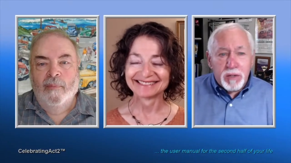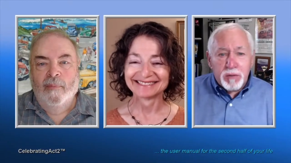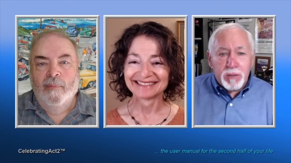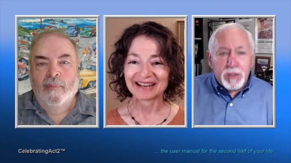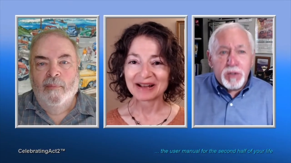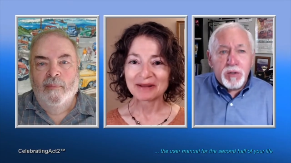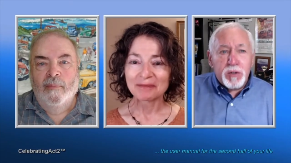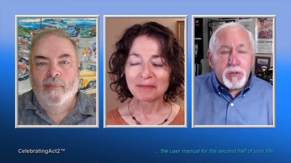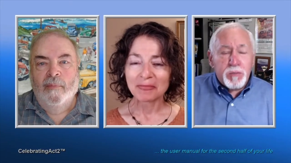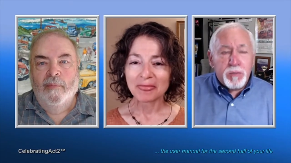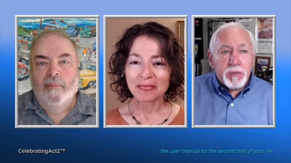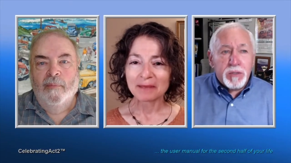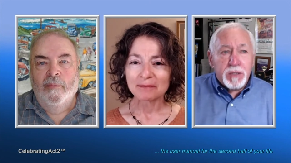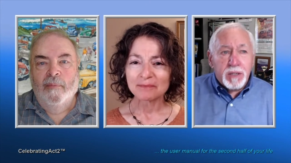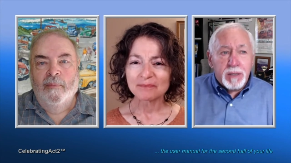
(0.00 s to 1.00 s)
Speaker 1: to
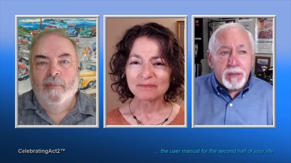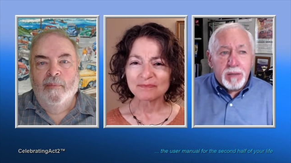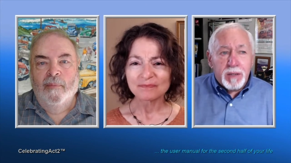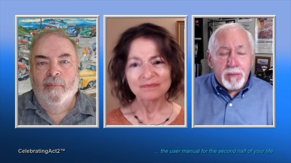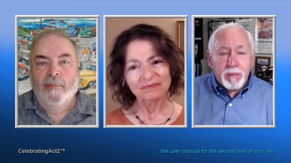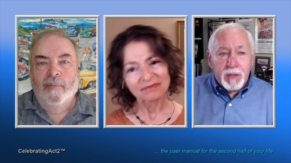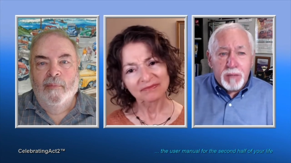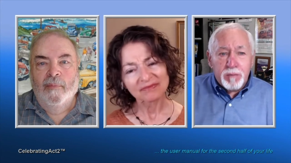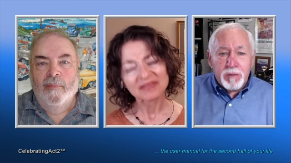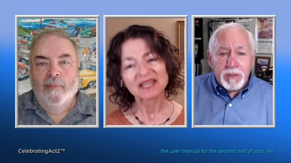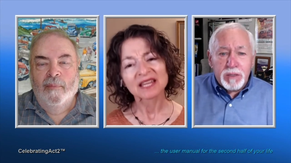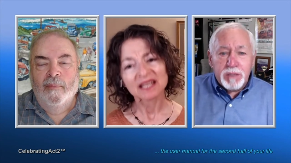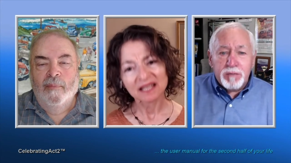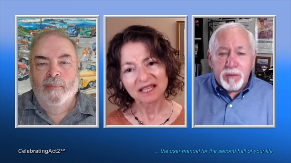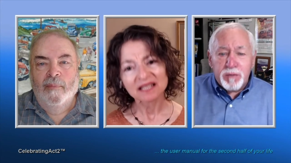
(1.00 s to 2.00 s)
interpret I, I'm, I'm
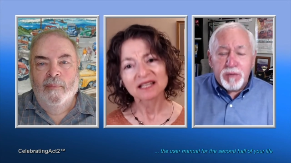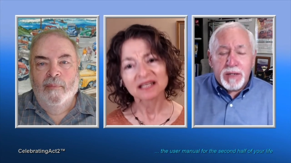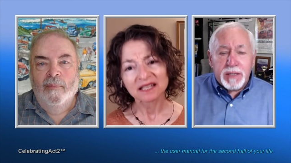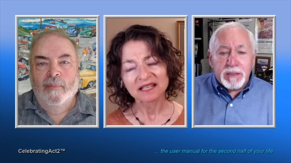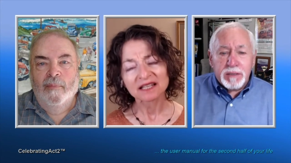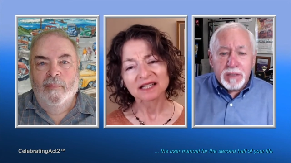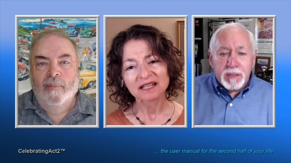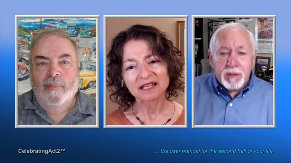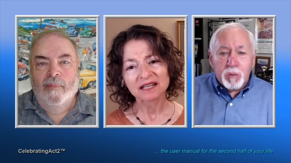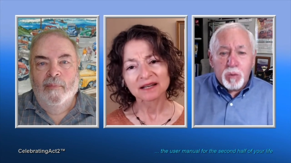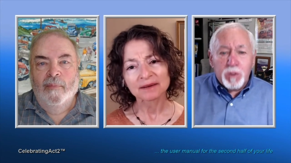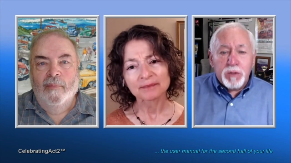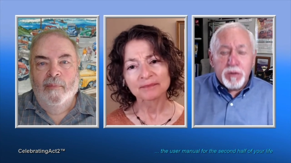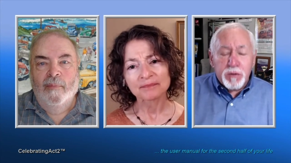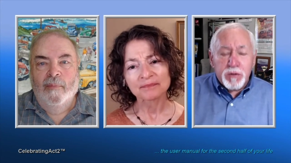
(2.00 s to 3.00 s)
really reflecting on
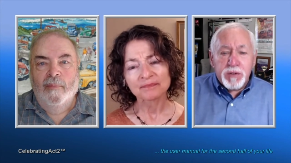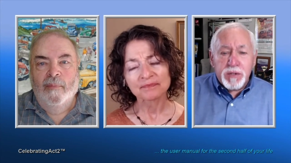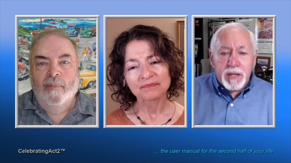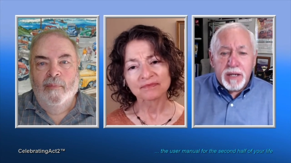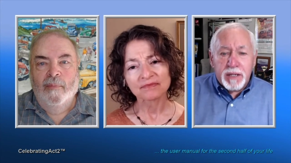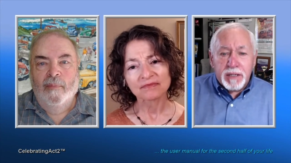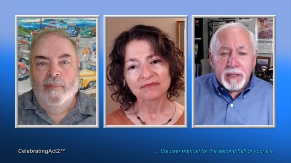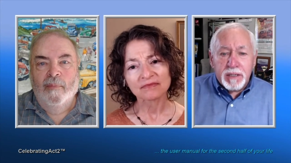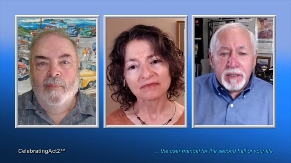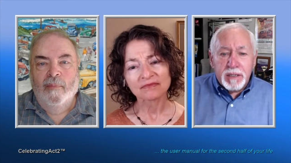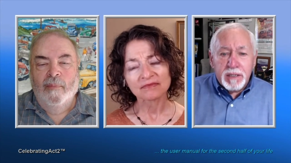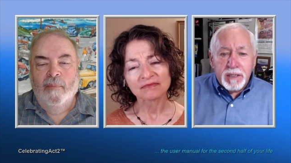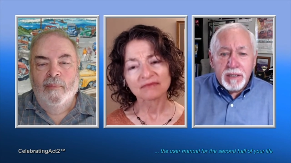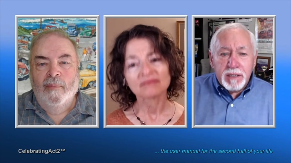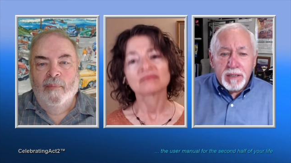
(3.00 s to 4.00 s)
what you're saying
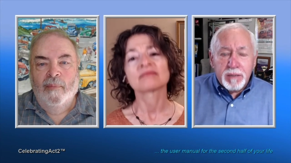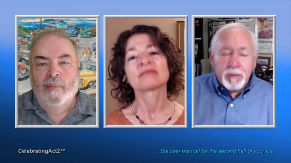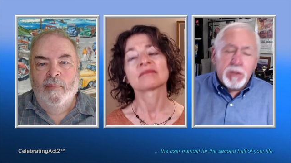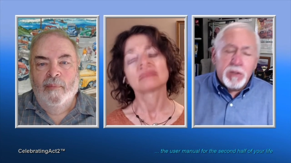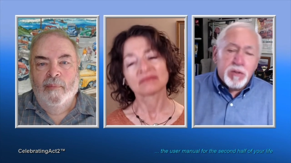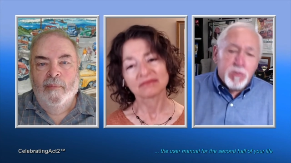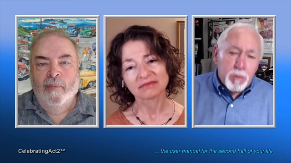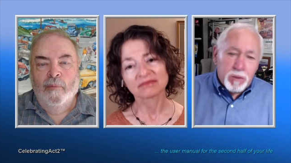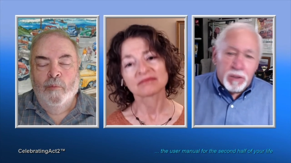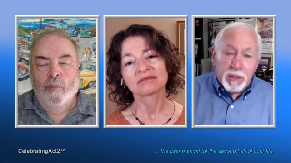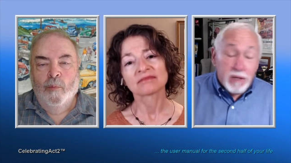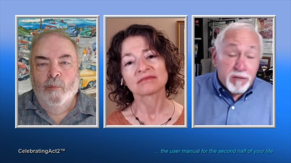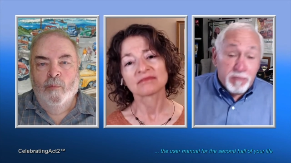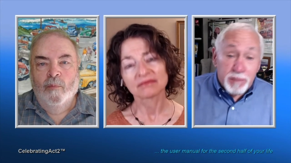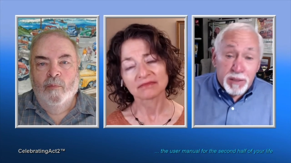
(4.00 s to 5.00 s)
which is what i
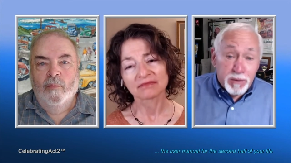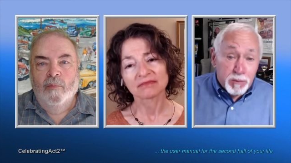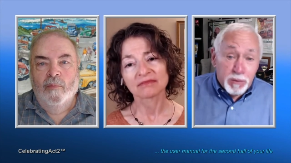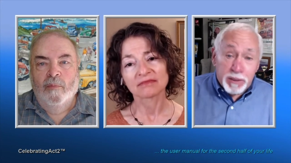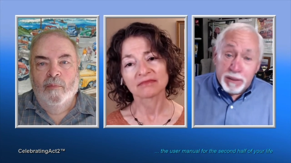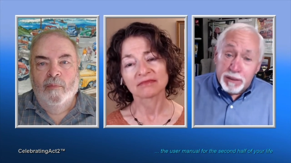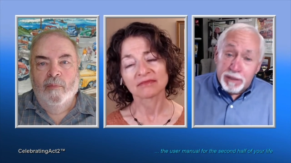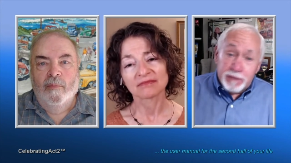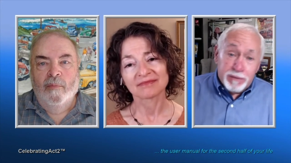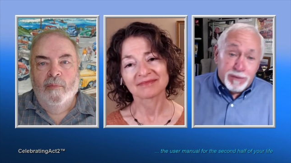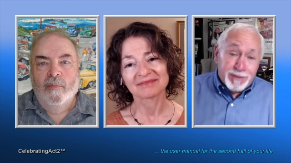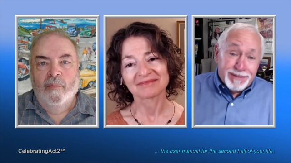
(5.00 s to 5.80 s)
love by the way i love